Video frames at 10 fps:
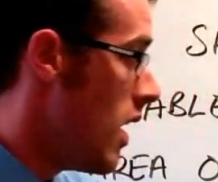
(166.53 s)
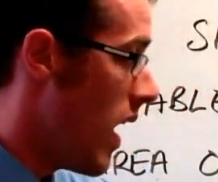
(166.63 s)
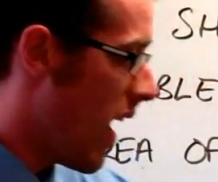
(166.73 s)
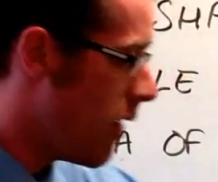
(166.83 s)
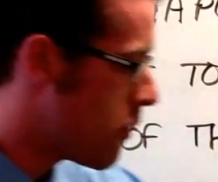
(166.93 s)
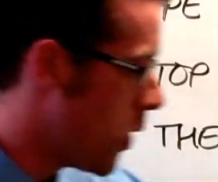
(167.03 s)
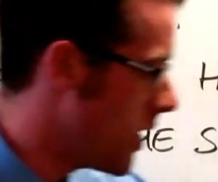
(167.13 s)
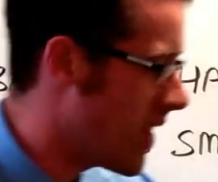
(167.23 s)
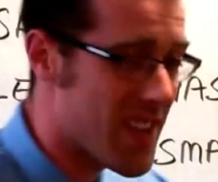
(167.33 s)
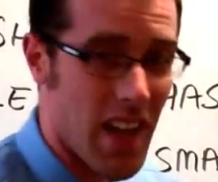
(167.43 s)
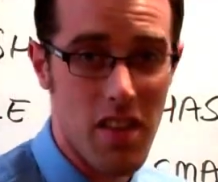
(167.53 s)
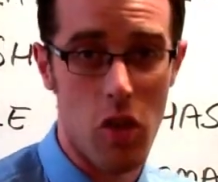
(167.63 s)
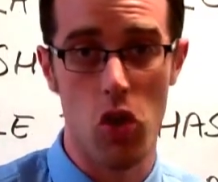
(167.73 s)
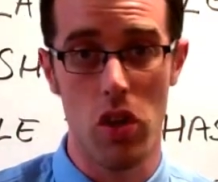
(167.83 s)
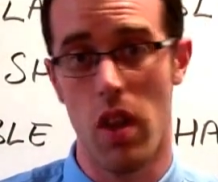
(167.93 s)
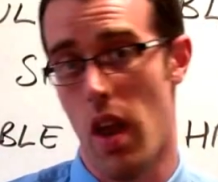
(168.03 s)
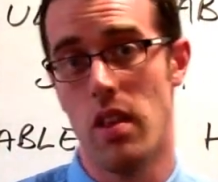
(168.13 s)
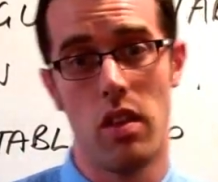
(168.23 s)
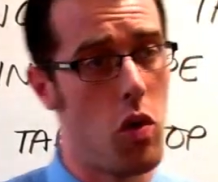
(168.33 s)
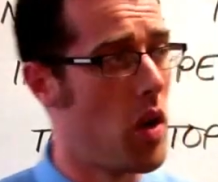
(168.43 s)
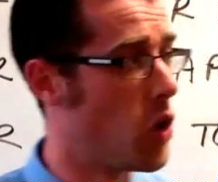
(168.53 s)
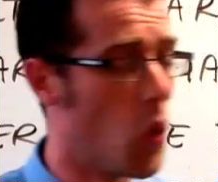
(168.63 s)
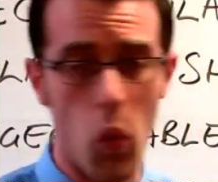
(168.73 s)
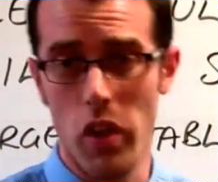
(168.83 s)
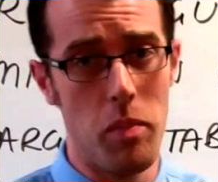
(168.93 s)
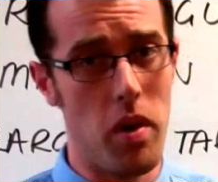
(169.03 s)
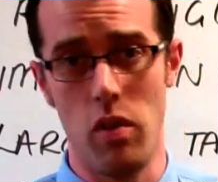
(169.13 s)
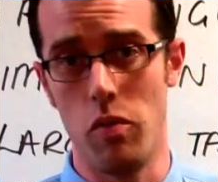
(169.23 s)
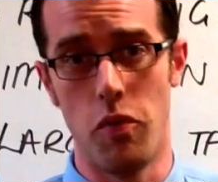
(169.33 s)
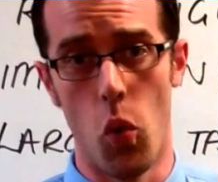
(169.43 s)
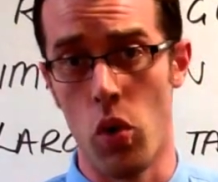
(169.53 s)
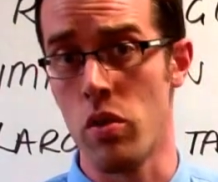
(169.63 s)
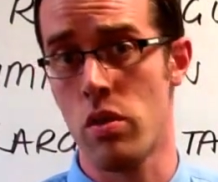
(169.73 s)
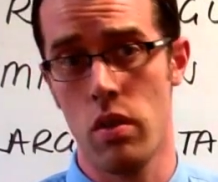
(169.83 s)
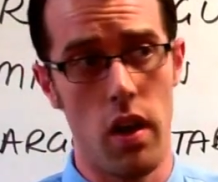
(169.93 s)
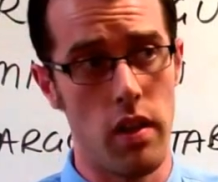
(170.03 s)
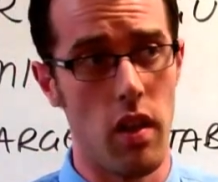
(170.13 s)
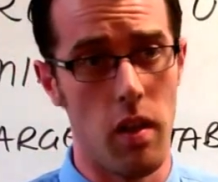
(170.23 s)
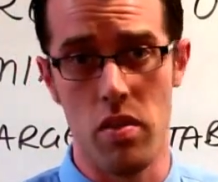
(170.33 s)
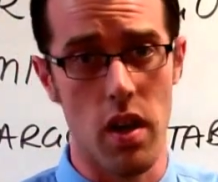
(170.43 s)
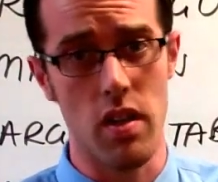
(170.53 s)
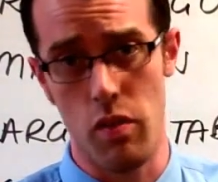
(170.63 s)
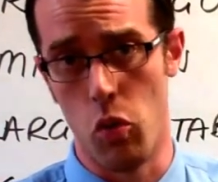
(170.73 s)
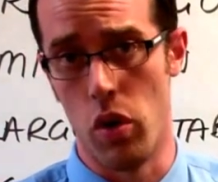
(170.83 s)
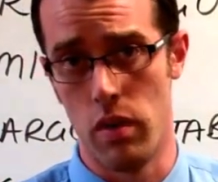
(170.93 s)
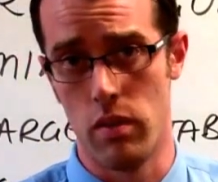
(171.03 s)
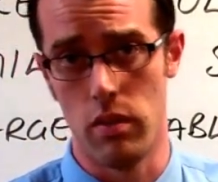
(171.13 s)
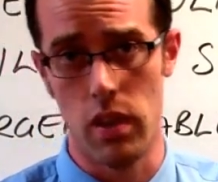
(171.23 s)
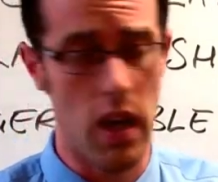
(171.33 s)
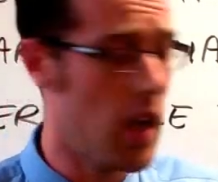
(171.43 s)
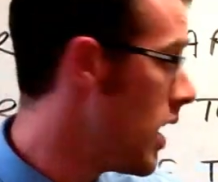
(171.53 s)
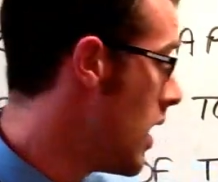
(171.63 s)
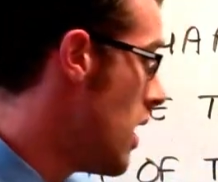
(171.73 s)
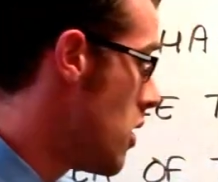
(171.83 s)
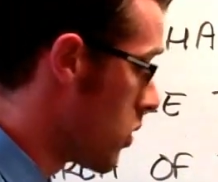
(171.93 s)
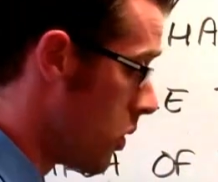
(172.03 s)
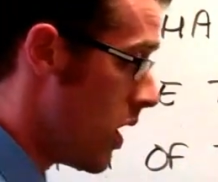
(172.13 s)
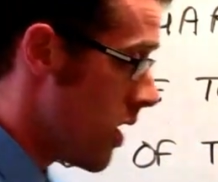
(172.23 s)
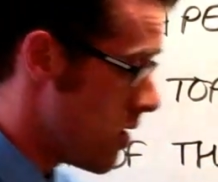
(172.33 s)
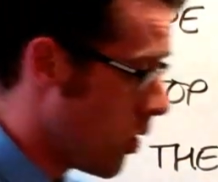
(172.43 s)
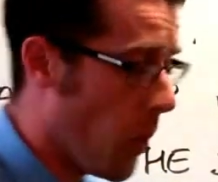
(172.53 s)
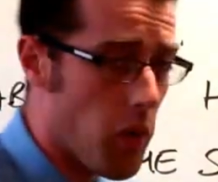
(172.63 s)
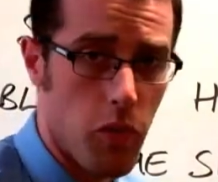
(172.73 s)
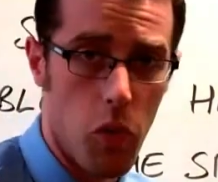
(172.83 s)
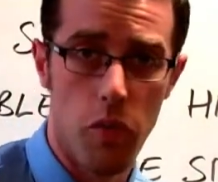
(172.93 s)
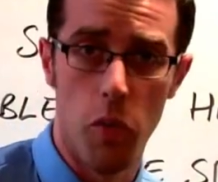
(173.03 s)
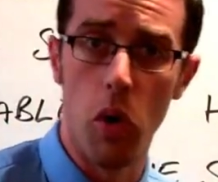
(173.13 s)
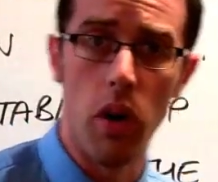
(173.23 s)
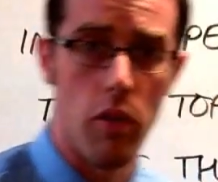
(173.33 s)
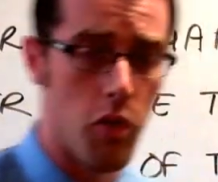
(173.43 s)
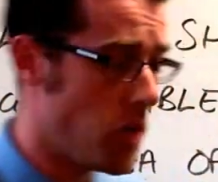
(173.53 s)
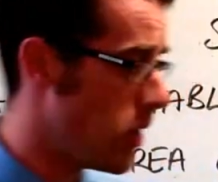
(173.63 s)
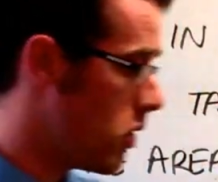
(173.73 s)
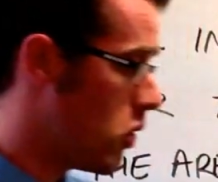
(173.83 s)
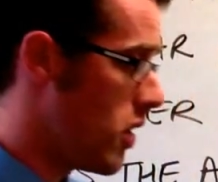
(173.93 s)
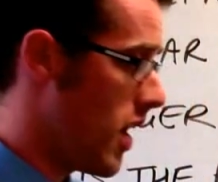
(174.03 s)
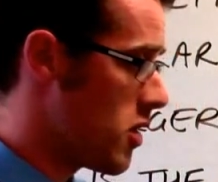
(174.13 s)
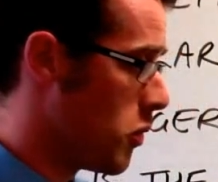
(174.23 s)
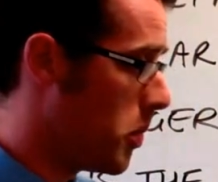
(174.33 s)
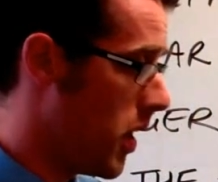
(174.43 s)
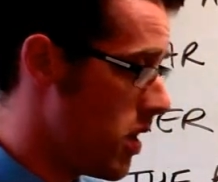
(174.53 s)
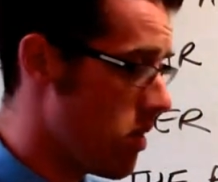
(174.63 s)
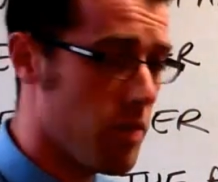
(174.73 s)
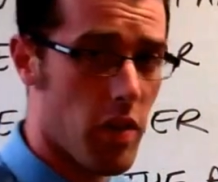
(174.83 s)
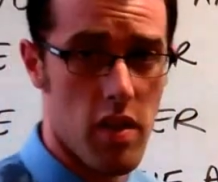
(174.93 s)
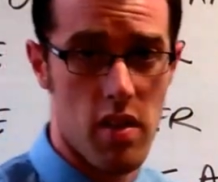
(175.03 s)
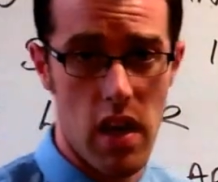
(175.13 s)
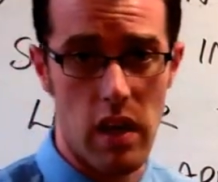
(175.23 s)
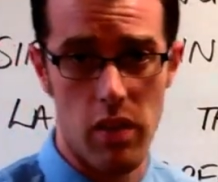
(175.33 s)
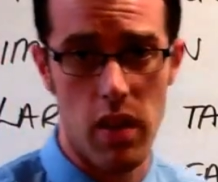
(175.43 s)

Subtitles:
I've rounded this answer just to write it down. I don't want to be writing 4s until I'm 64, okay? So 0.44, I've rounded to two decimal places for the sake of the